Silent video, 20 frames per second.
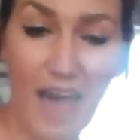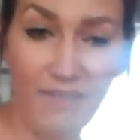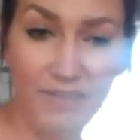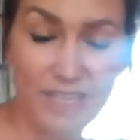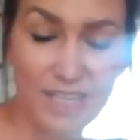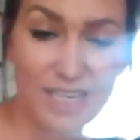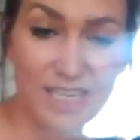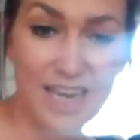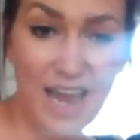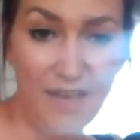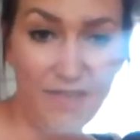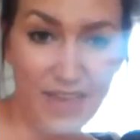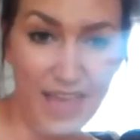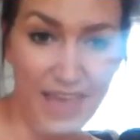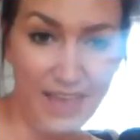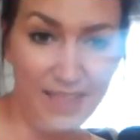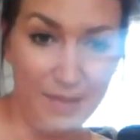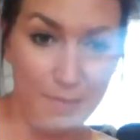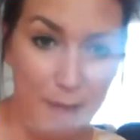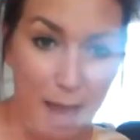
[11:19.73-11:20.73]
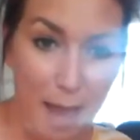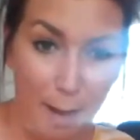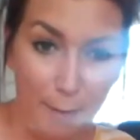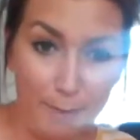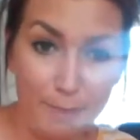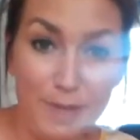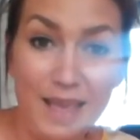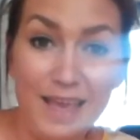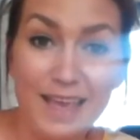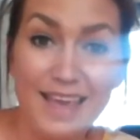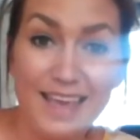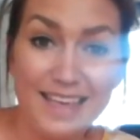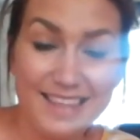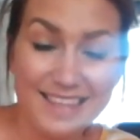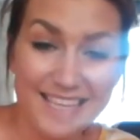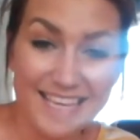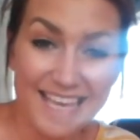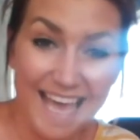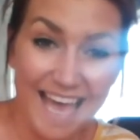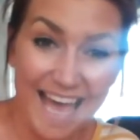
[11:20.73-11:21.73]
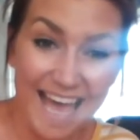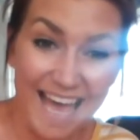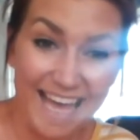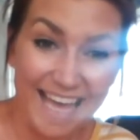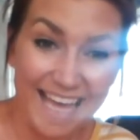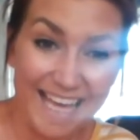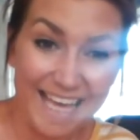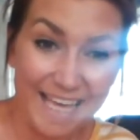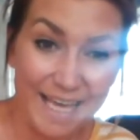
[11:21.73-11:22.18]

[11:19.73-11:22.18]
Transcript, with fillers: they're having to navigate them out. So yeah,